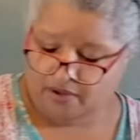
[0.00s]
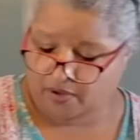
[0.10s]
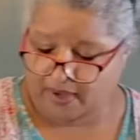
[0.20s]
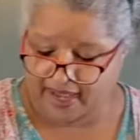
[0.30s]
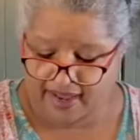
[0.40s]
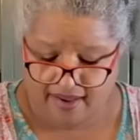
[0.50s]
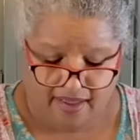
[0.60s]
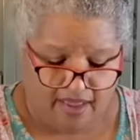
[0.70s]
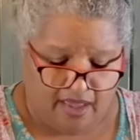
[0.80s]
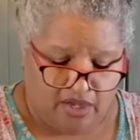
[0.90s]
Okay,
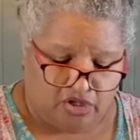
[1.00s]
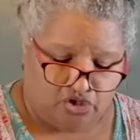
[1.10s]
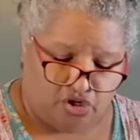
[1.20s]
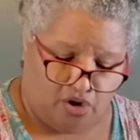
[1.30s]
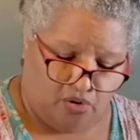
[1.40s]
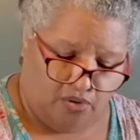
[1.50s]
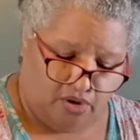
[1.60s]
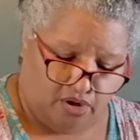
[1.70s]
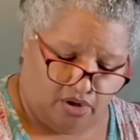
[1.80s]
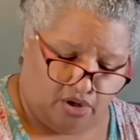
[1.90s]
so
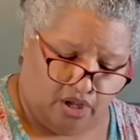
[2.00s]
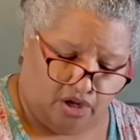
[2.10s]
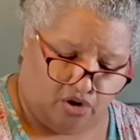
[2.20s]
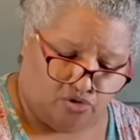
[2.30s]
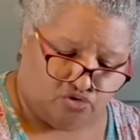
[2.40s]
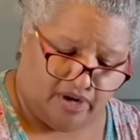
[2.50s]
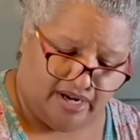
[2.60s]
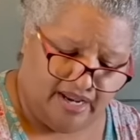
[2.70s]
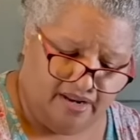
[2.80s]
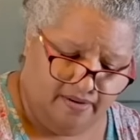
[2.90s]
it goes right
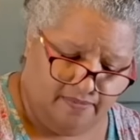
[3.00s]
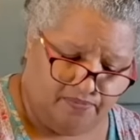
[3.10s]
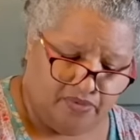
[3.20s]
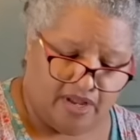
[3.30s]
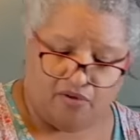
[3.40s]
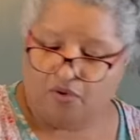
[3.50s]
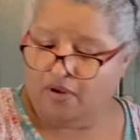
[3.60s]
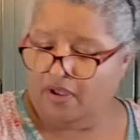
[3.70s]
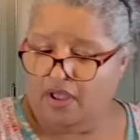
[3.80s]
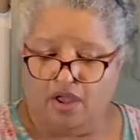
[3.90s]
in. Now,
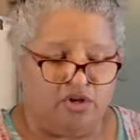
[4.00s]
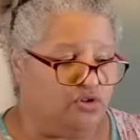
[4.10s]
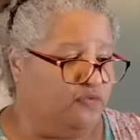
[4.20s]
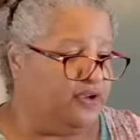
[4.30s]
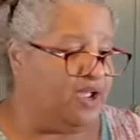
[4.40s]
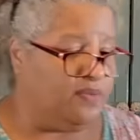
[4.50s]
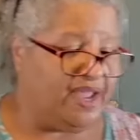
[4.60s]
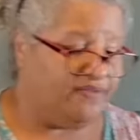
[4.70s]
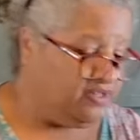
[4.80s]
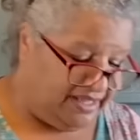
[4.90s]
don't forget, we
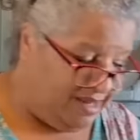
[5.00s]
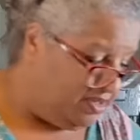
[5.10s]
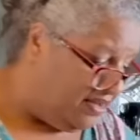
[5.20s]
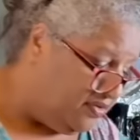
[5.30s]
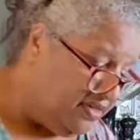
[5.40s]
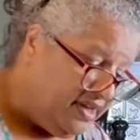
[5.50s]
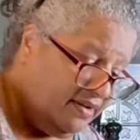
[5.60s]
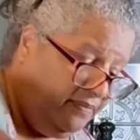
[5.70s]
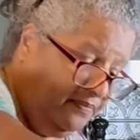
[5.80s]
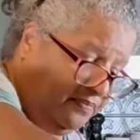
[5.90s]
have to label everything,
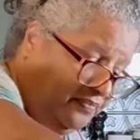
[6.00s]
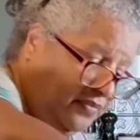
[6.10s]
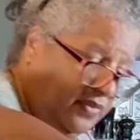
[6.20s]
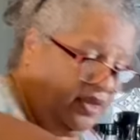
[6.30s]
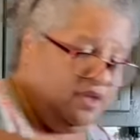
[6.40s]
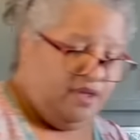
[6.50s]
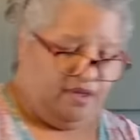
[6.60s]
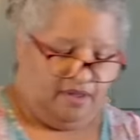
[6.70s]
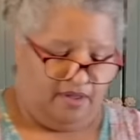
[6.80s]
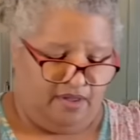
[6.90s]

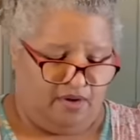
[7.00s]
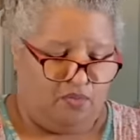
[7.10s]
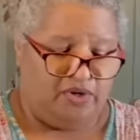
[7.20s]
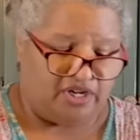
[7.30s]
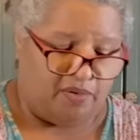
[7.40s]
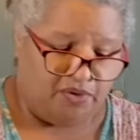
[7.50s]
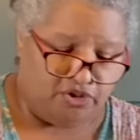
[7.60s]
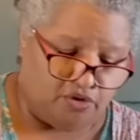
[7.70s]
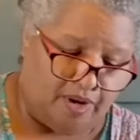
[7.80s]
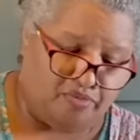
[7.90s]
which I will
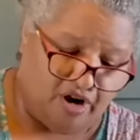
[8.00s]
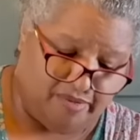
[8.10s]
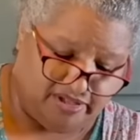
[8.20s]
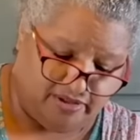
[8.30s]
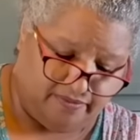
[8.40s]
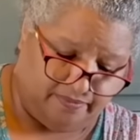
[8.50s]
do, I promise.